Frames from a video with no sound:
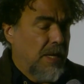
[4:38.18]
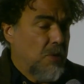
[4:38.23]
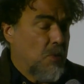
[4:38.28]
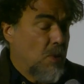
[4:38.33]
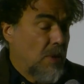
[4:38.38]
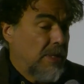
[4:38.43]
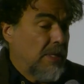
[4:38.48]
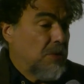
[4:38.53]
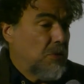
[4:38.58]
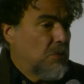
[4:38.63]
I
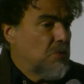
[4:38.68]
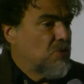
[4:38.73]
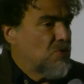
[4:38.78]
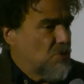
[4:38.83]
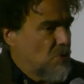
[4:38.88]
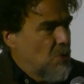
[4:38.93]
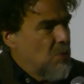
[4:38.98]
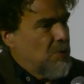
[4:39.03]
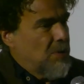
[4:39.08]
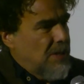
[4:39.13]
wanted to
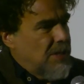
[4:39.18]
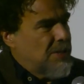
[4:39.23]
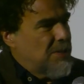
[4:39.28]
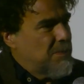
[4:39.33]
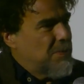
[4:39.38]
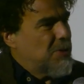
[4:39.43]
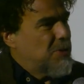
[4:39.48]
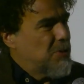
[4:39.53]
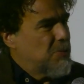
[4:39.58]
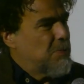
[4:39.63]
show
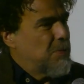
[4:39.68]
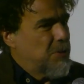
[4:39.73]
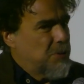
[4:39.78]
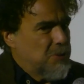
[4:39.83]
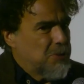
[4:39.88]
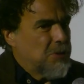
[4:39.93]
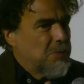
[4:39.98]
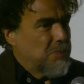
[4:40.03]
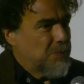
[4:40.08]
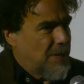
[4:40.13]
these images,
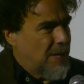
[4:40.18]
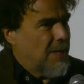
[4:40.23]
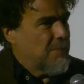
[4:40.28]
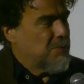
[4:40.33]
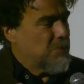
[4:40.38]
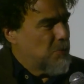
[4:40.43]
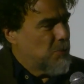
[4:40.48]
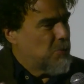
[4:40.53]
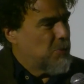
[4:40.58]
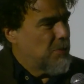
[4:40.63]
because
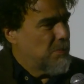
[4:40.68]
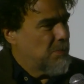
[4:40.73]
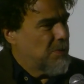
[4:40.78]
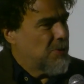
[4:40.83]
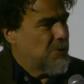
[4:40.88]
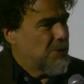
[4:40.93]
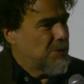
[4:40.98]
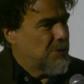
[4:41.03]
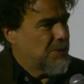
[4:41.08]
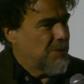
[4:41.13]
sometimes those
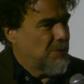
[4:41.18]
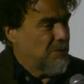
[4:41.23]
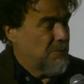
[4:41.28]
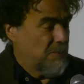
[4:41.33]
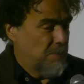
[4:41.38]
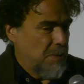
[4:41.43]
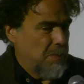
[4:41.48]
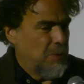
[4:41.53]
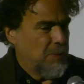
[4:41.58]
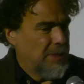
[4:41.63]
images
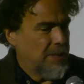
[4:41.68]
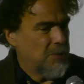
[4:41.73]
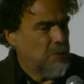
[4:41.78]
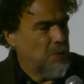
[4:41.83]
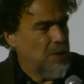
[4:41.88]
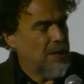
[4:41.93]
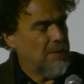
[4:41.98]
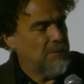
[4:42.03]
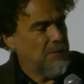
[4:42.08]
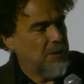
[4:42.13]
of people
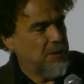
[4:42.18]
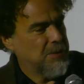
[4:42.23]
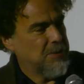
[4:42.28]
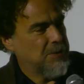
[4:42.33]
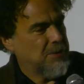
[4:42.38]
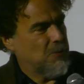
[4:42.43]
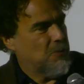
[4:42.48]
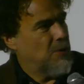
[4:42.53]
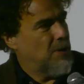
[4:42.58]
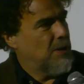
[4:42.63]
that we have
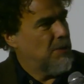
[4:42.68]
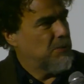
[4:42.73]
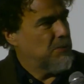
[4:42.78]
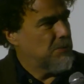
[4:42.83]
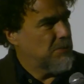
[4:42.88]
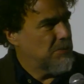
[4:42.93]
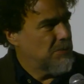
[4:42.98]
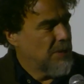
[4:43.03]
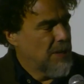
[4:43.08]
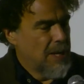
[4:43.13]
lost create
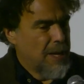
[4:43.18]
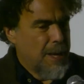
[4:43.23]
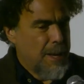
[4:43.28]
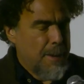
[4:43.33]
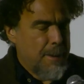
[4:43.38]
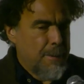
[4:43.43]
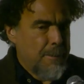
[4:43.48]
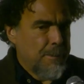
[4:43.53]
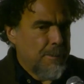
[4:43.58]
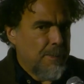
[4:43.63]
us.
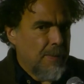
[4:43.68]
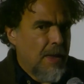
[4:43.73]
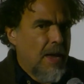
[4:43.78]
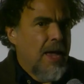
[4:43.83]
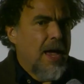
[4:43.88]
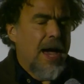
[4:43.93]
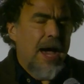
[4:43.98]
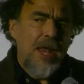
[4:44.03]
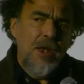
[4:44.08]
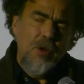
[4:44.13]

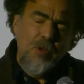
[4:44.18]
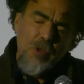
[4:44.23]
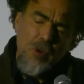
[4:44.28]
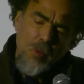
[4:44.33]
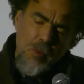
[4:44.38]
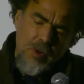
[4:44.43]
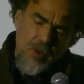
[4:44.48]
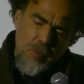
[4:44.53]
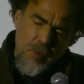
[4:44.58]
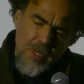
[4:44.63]

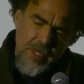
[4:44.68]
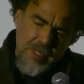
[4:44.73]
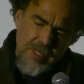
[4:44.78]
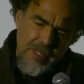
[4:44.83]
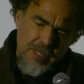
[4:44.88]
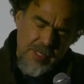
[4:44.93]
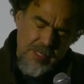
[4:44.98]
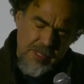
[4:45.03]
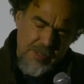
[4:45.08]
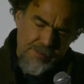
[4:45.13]
Another one
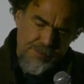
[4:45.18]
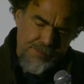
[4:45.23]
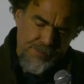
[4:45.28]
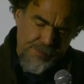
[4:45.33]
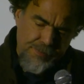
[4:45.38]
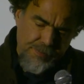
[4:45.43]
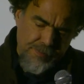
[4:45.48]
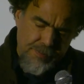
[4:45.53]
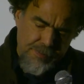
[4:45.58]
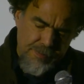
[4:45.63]
was the
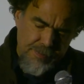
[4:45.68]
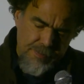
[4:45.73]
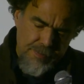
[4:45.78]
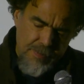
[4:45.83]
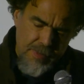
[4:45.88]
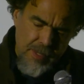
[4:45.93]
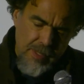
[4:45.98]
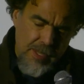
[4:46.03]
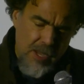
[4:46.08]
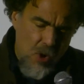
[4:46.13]

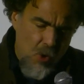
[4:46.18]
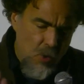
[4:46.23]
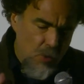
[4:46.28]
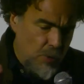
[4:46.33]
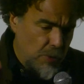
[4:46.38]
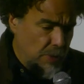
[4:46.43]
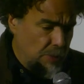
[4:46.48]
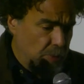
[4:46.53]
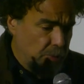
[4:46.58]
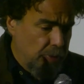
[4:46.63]

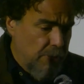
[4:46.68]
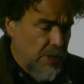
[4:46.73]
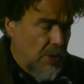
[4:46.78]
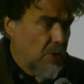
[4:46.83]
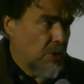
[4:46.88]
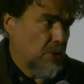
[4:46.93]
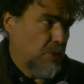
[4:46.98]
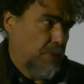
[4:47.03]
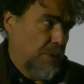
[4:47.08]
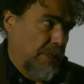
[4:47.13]
corridor in
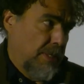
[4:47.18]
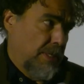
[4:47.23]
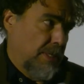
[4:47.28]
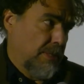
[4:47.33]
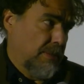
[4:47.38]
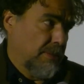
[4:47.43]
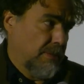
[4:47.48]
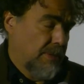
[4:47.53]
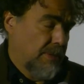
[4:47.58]
the hospital